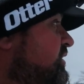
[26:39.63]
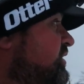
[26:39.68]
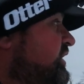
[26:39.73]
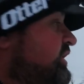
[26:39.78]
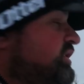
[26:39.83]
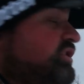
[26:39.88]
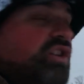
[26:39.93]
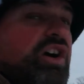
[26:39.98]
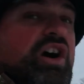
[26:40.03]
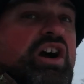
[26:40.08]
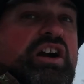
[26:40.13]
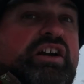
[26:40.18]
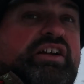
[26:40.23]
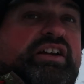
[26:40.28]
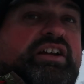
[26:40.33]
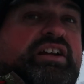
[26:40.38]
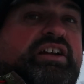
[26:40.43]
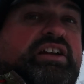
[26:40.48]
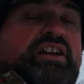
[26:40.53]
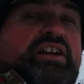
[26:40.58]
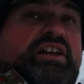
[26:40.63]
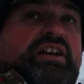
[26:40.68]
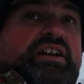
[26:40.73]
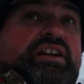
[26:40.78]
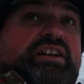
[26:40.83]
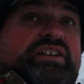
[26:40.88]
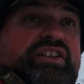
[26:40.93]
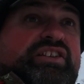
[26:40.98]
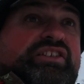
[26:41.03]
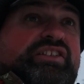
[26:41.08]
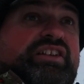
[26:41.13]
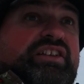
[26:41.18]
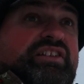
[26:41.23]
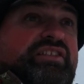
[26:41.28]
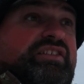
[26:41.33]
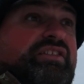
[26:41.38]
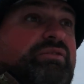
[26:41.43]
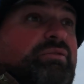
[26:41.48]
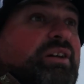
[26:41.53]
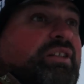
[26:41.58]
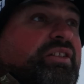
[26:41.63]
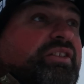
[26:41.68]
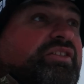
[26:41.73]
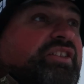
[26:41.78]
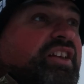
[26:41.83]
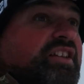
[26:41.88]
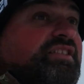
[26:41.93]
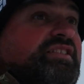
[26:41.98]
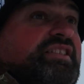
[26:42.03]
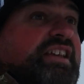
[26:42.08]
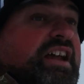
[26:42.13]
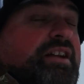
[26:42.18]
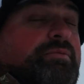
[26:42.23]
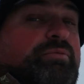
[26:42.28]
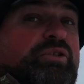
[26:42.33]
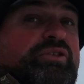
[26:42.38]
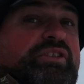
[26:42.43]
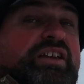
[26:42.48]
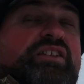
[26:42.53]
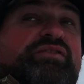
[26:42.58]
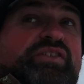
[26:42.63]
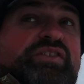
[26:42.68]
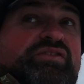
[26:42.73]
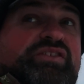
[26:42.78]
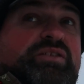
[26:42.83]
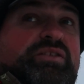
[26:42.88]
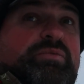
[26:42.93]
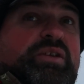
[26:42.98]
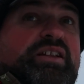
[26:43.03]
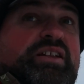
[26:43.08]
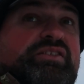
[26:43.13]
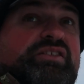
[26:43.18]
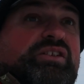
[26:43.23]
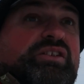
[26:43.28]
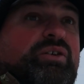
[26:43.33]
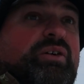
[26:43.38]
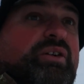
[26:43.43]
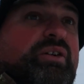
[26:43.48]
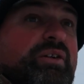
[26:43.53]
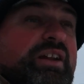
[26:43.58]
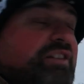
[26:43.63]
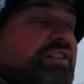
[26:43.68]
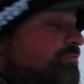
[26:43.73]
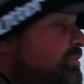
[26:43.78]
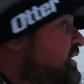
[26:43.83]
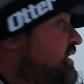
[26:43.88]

really dark. Just because, well, the sun set about 10-15 minutes ago, I don't have